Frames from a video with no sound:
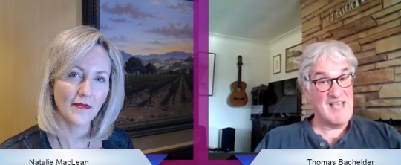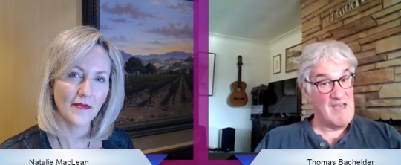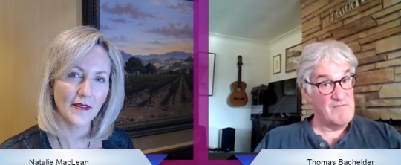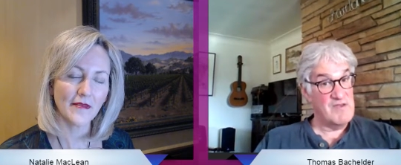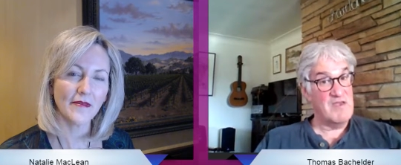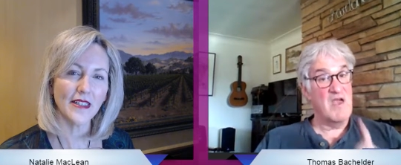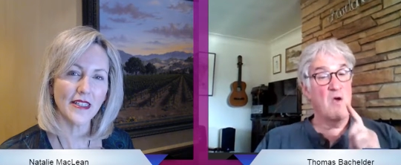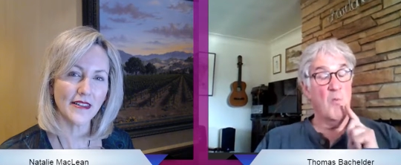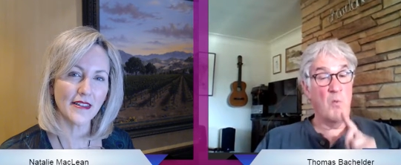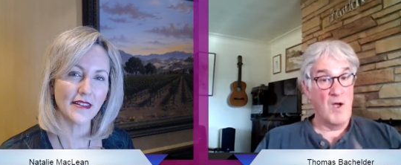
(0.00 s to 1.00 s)
Speaker 1: Savvy
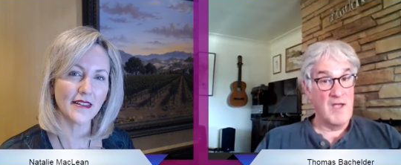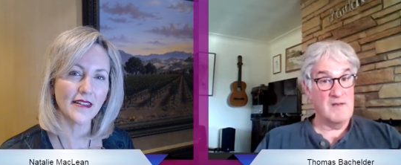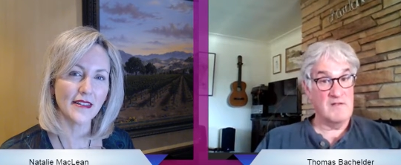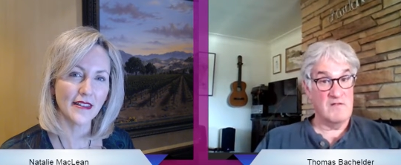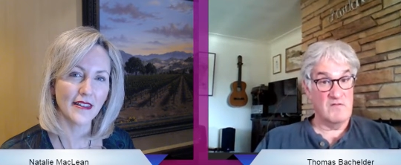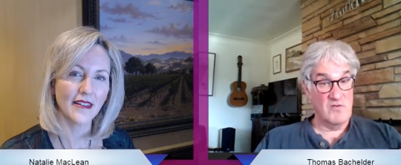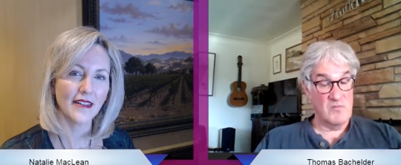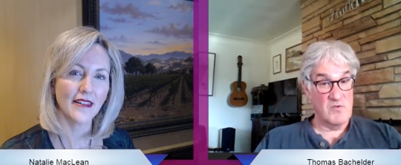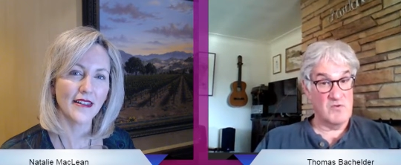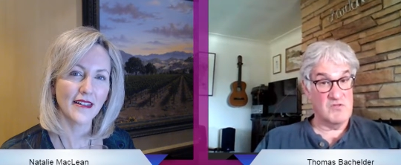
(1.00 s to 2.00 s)
wine
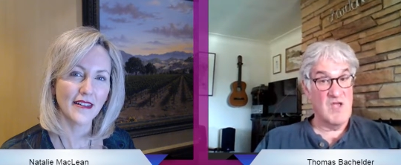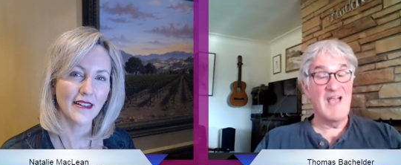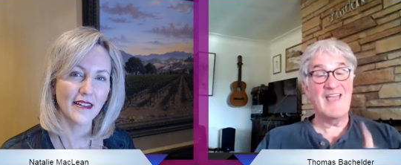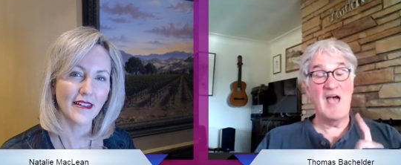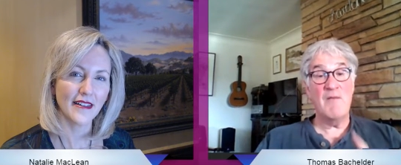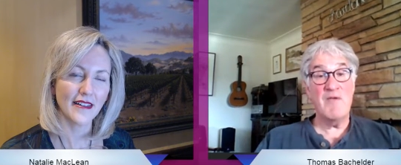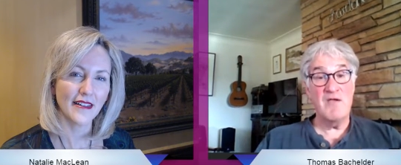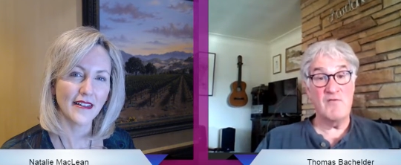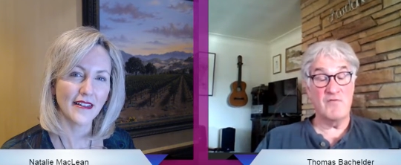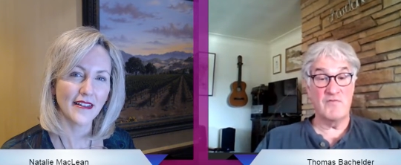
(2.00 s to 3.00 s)
consumers come
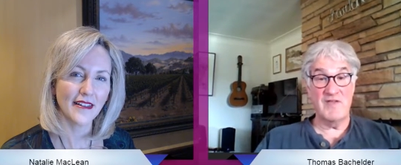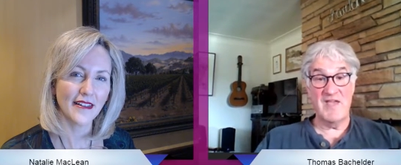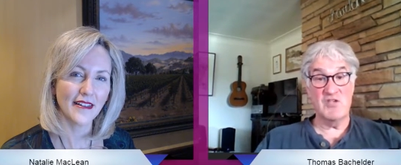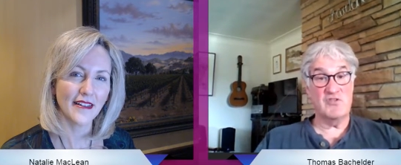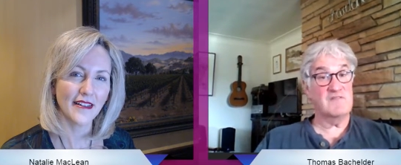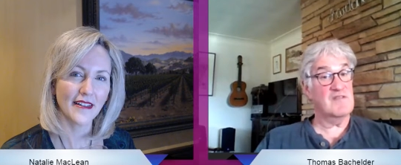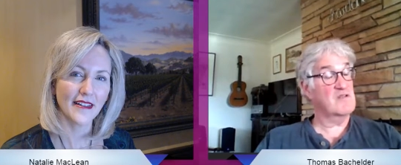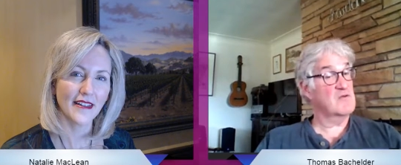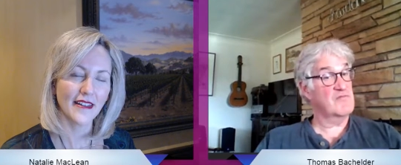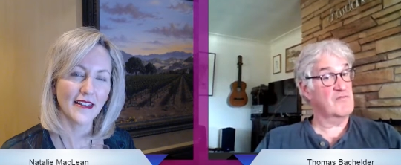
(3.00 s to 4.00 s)
here for vacations
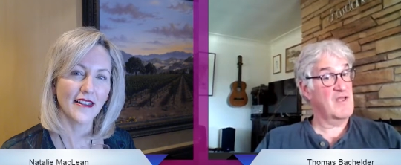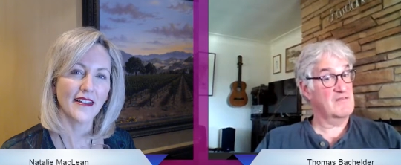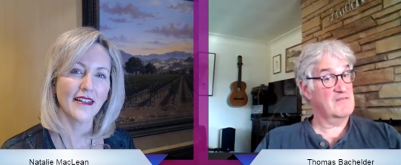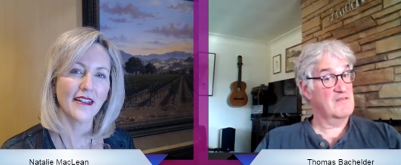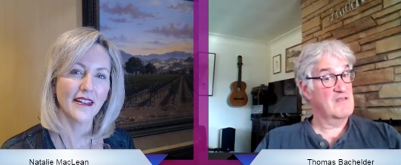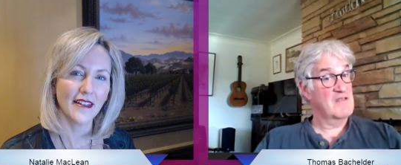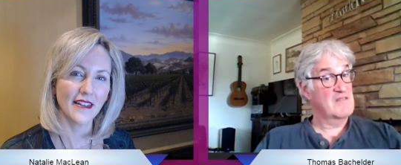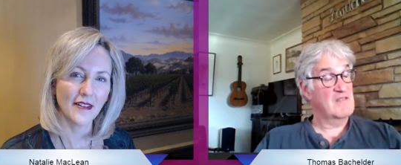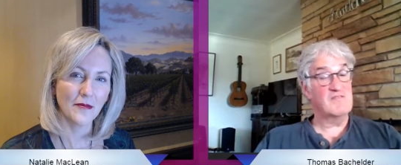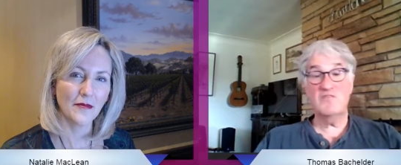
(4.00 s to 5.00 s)
instead of going to France.
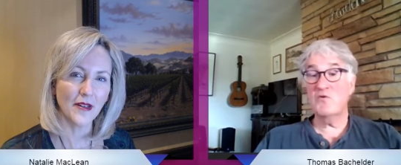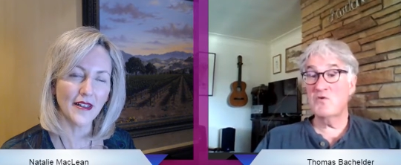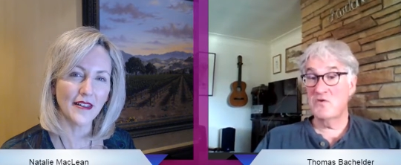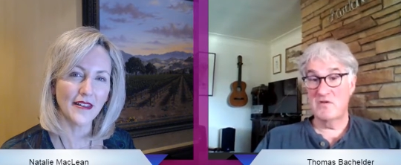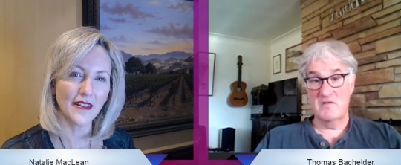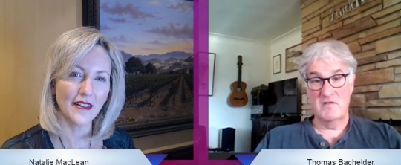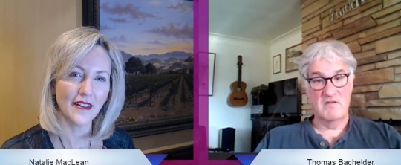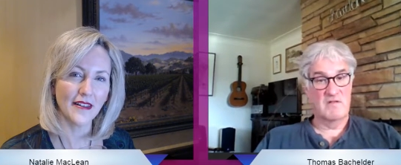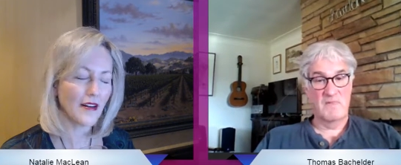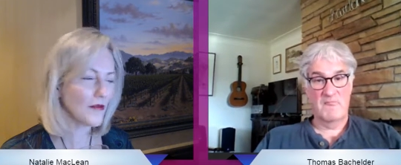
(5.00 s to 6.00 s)
That's so good.
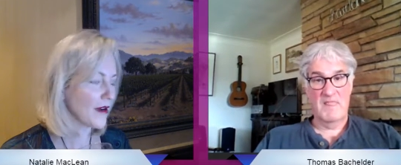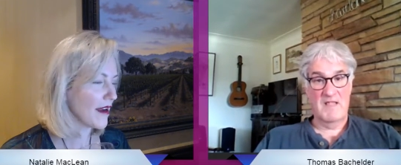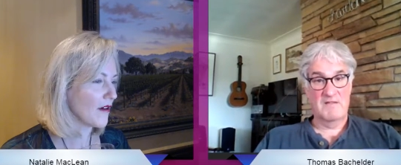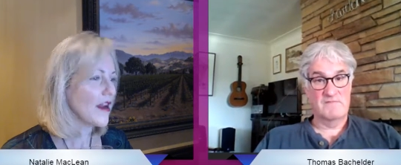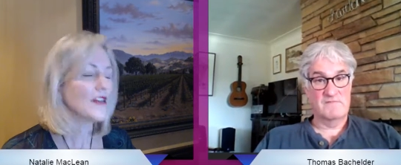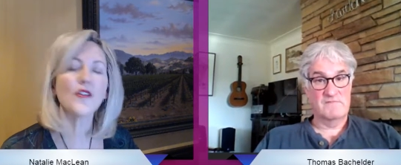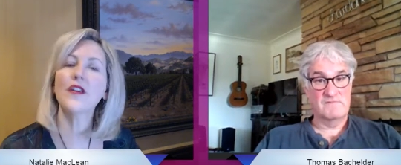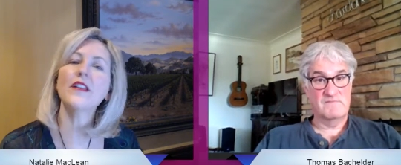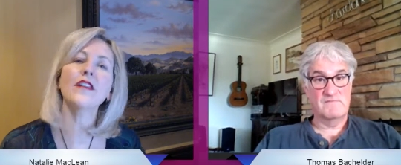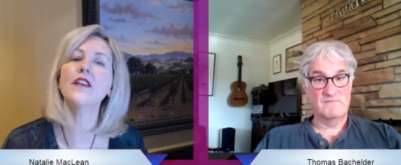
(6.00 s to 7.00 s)
Speaker 2: Oh, wow. So the,
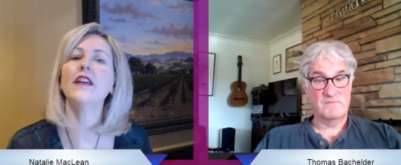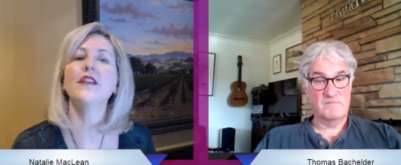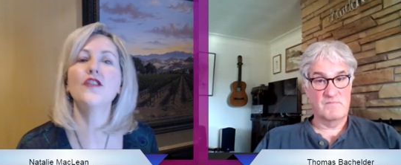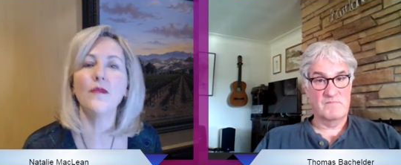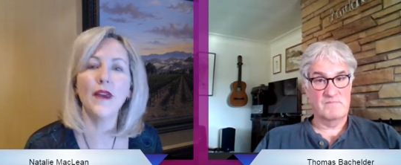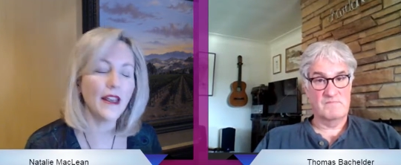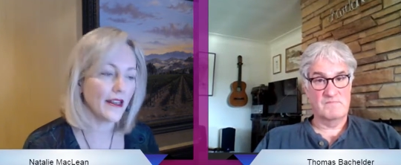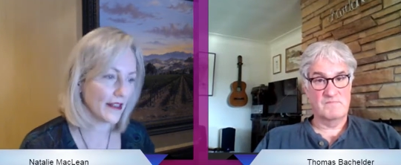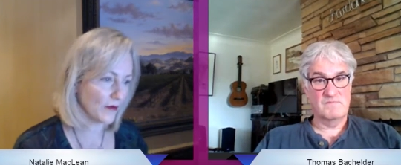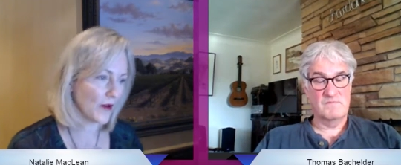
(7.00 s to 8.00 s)
the domain, the
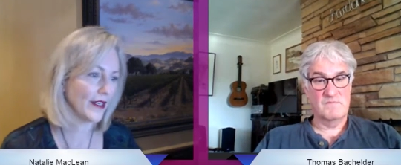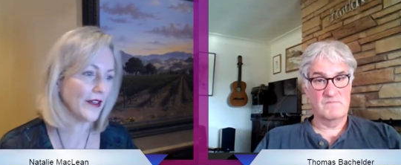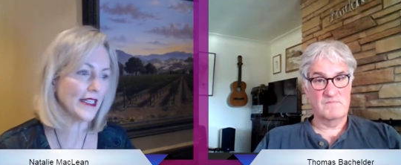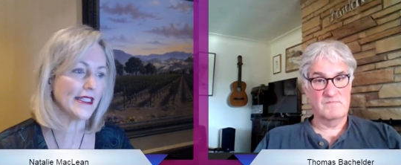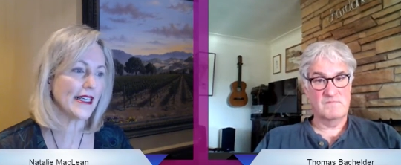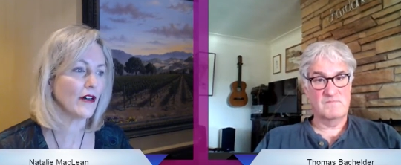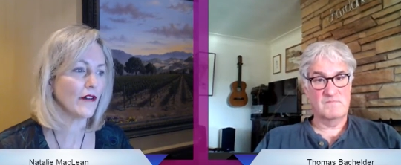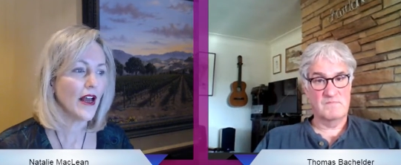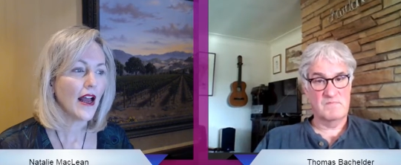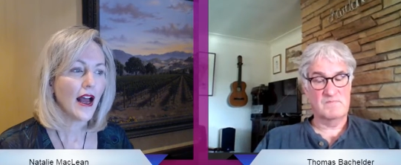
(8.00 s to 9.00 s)
winery itself,
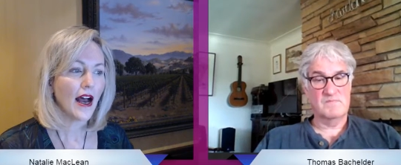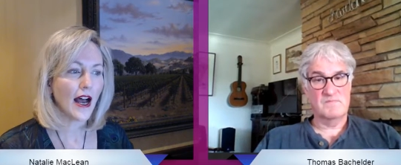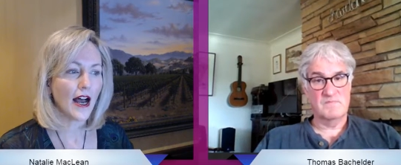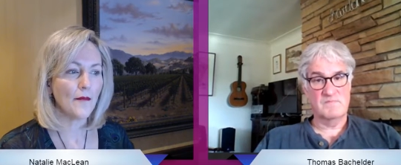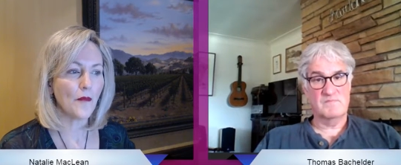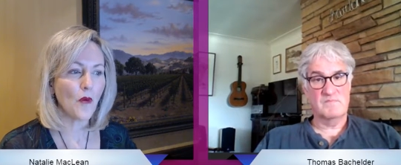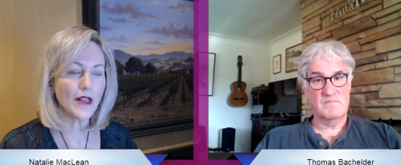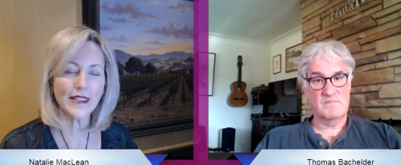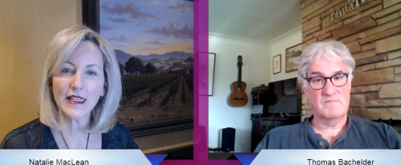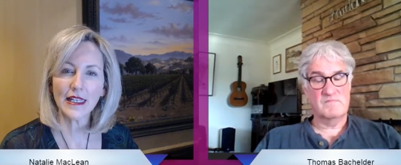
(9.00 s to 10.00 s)
um, what's it
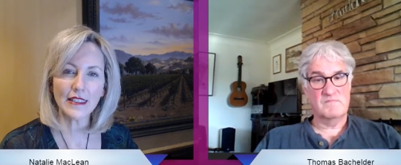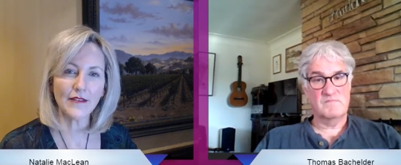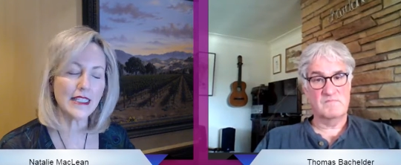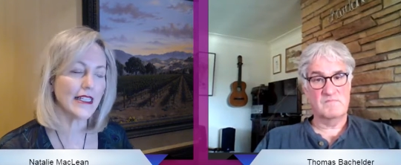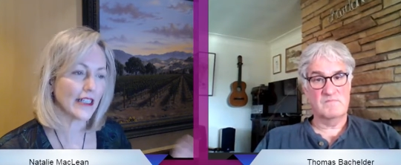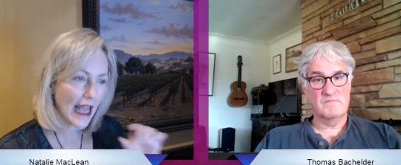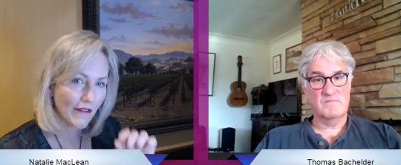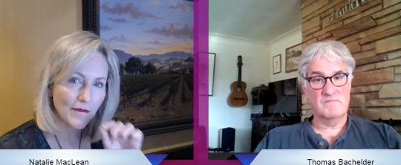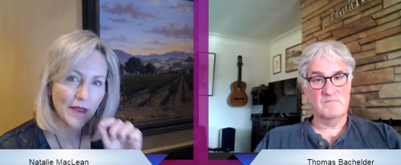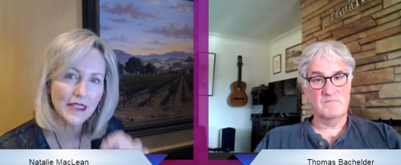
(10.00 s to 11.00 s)
like to visit there? I haven't
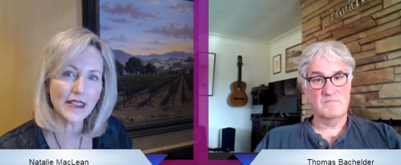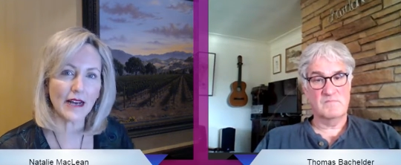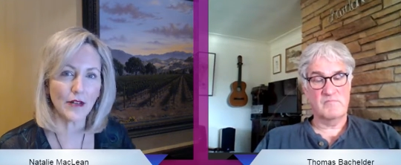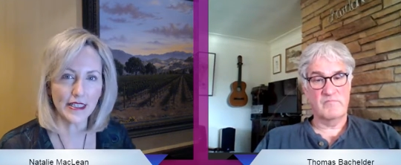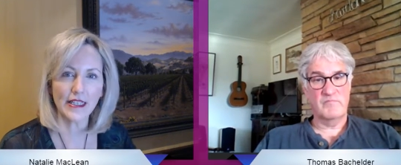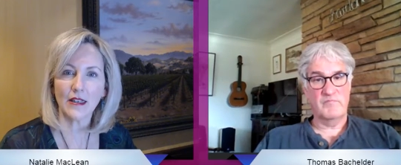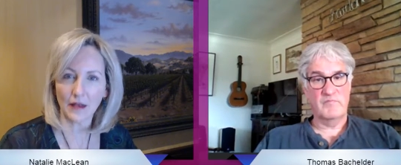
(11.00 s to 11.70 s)
been to that one. Is it a,